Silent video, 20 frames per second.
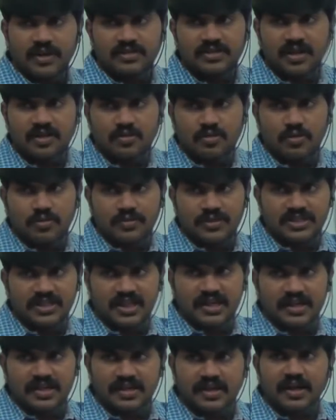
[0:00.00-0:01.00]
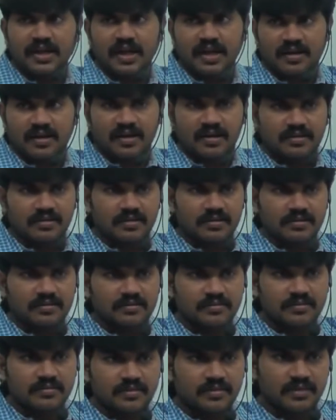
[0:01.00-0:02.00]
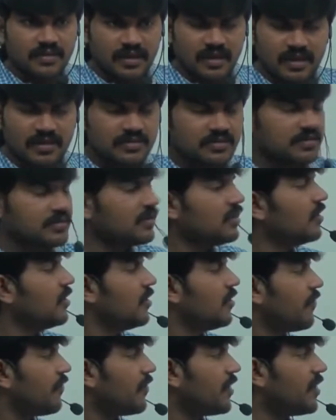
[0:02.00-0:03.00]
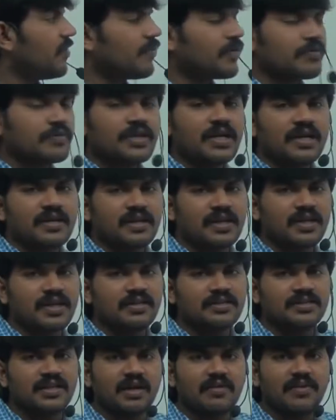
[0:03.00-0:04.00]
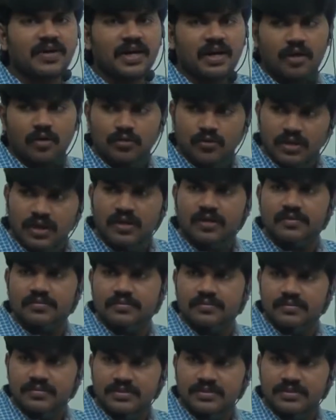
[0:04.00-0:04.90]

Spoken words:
files are going to be generated or not? Yes. Whenever we are taking Java outer